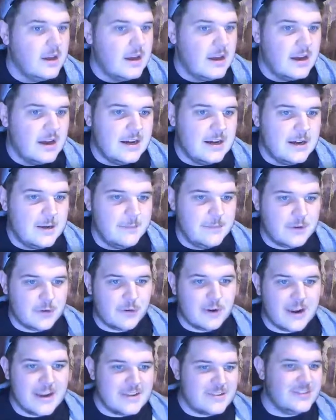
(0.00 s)
The
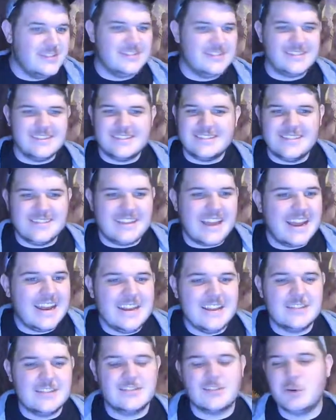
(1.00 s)
duration is
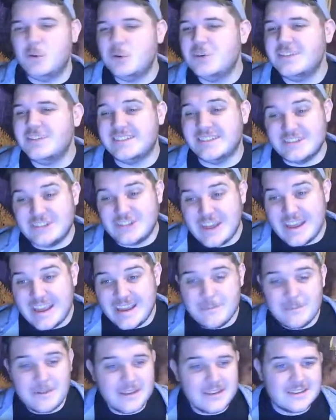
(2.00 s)
instantaneous. School is
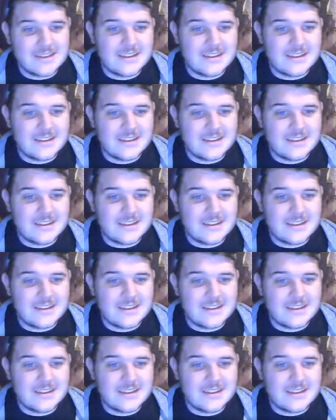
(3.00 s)
enchantment.